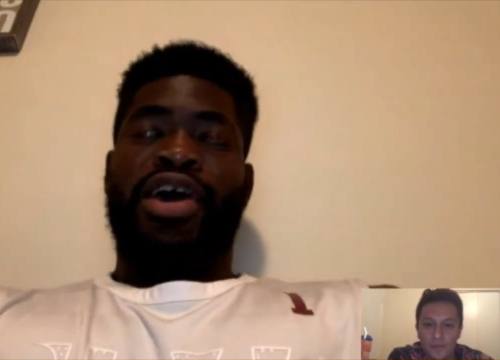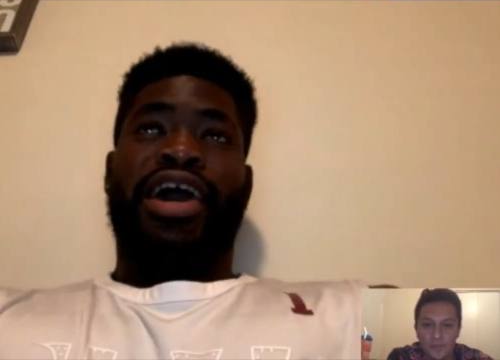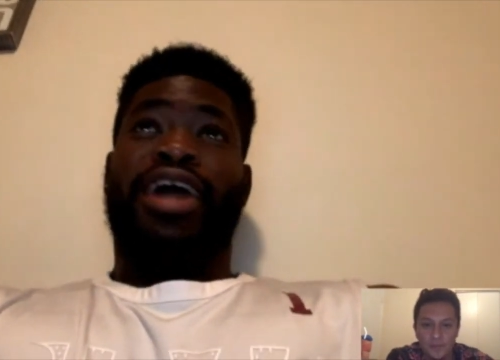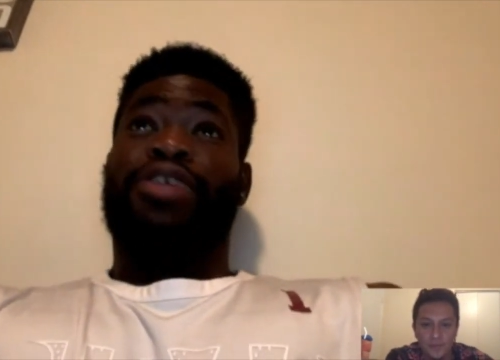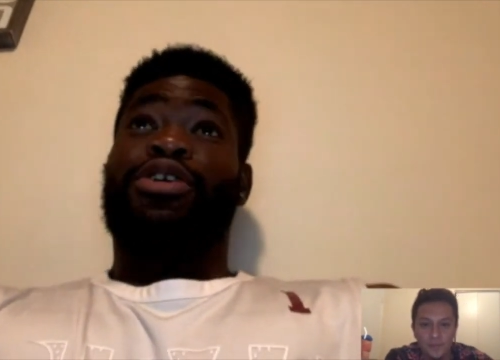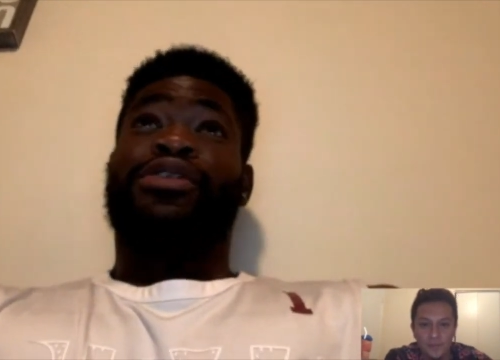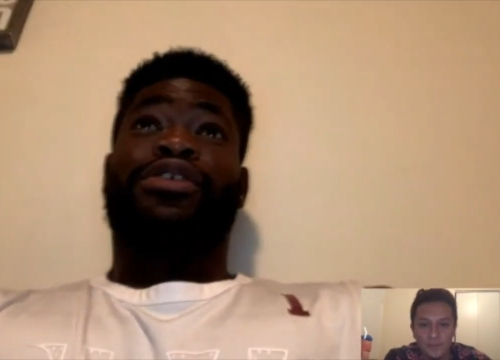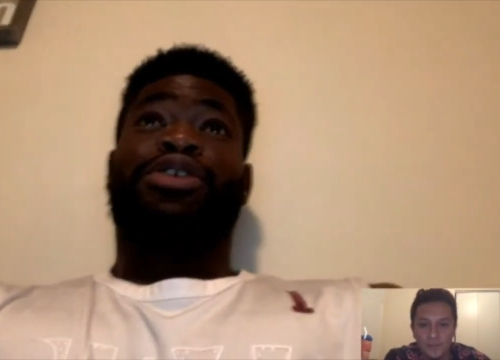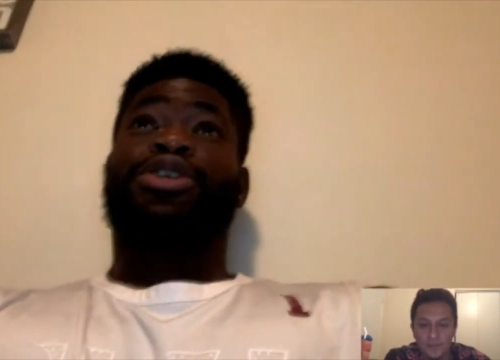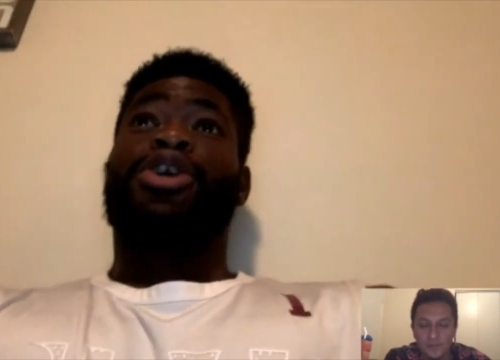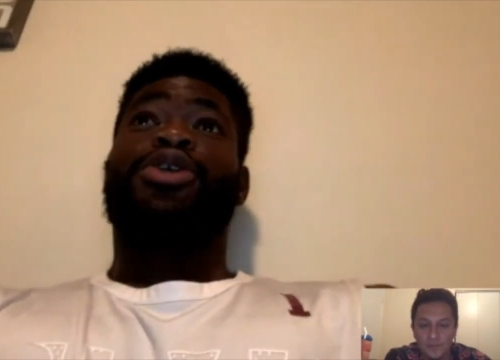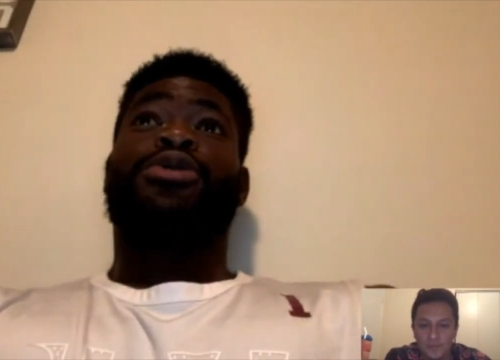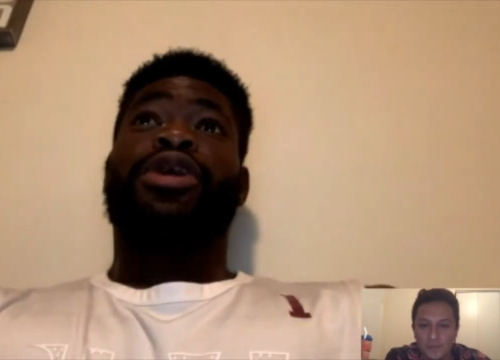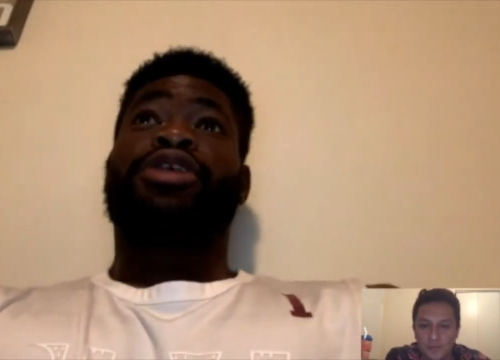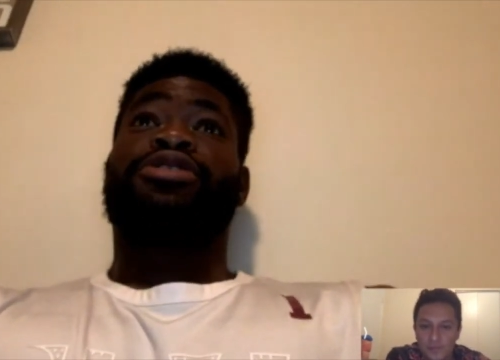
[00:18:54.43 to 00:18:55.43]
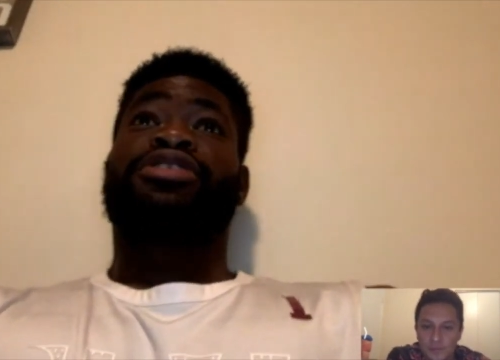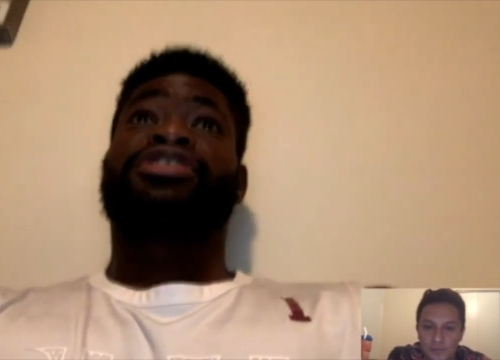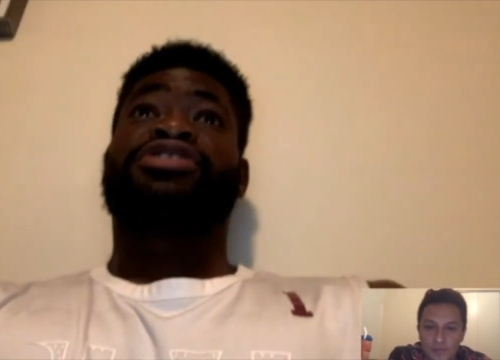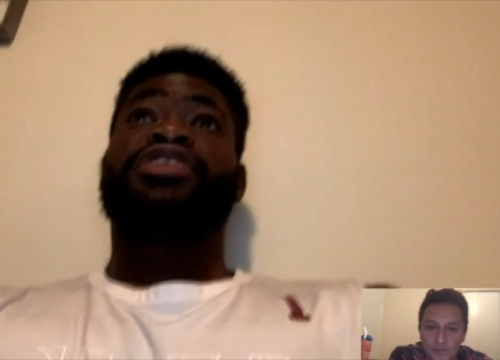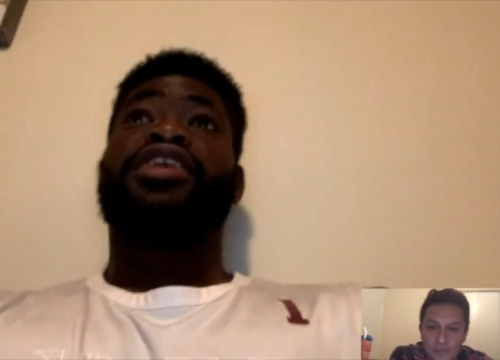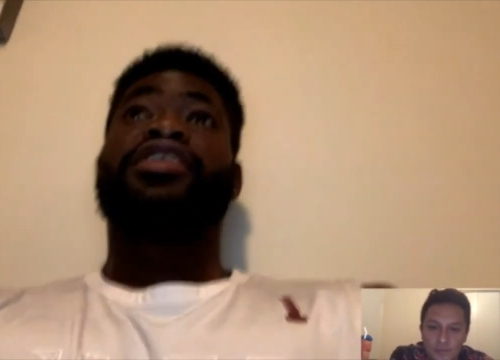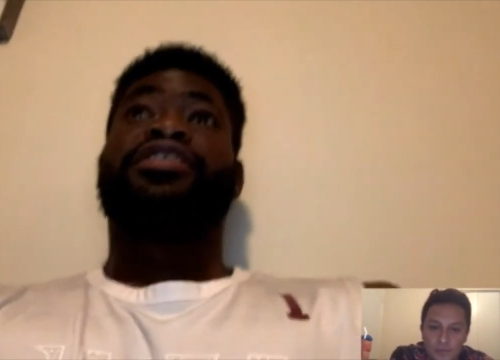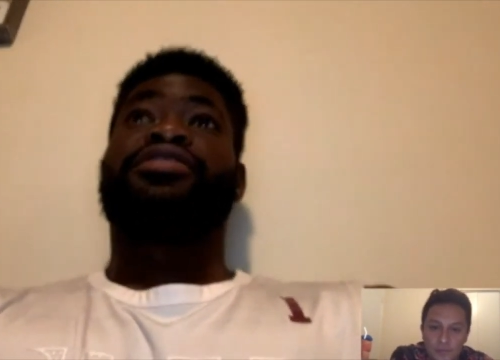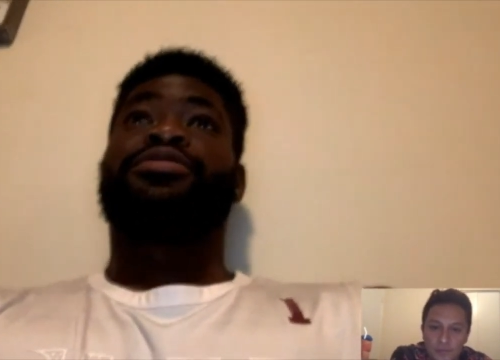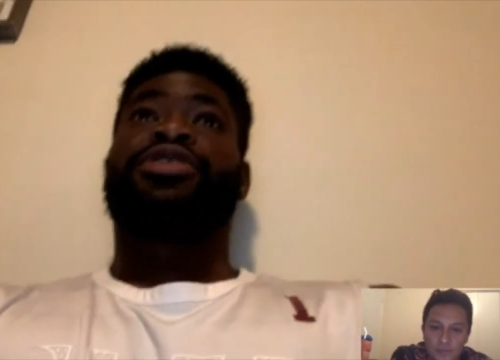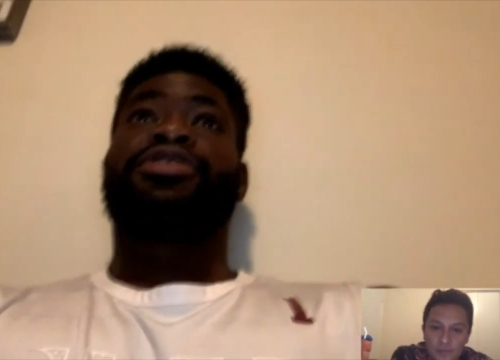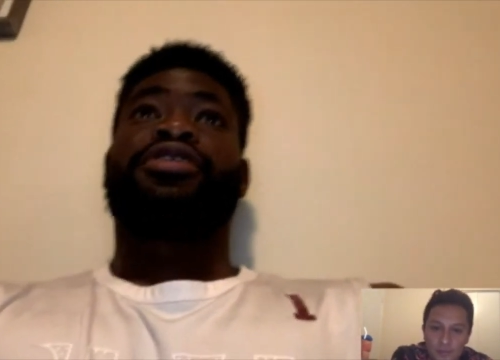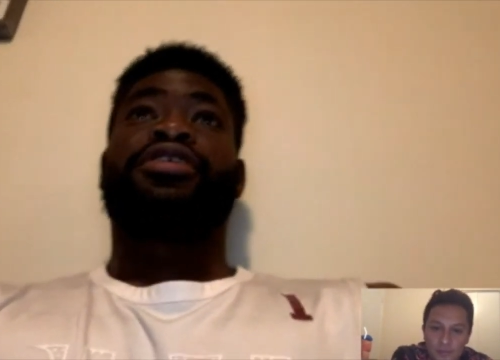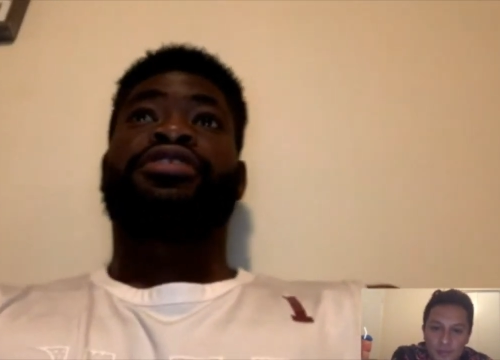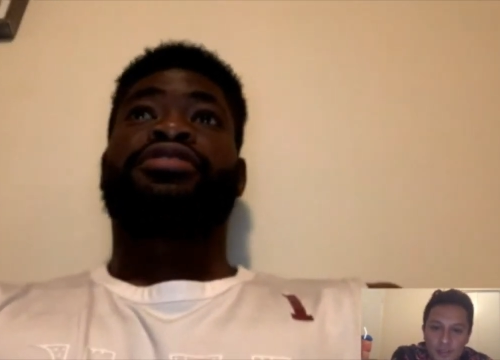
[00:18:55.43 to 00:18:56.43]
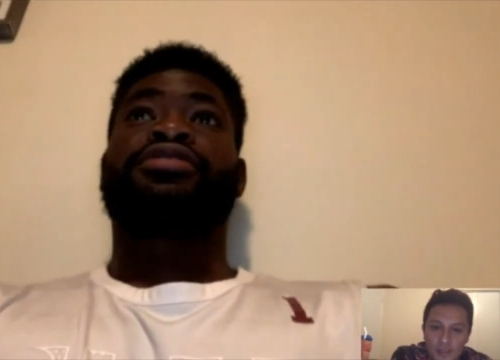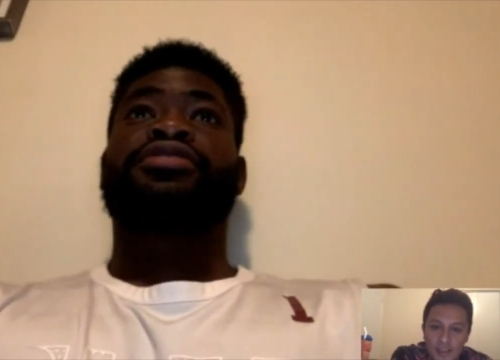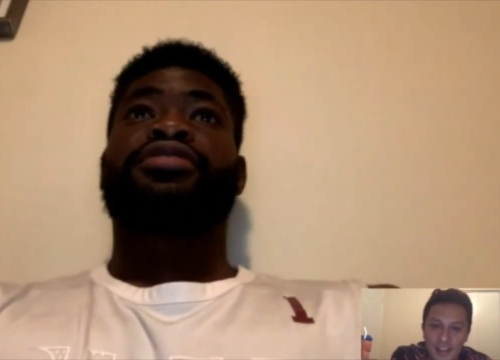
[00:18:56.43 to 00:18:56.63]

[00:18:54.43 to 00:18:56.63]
Speaker 1: I don't even know where to start because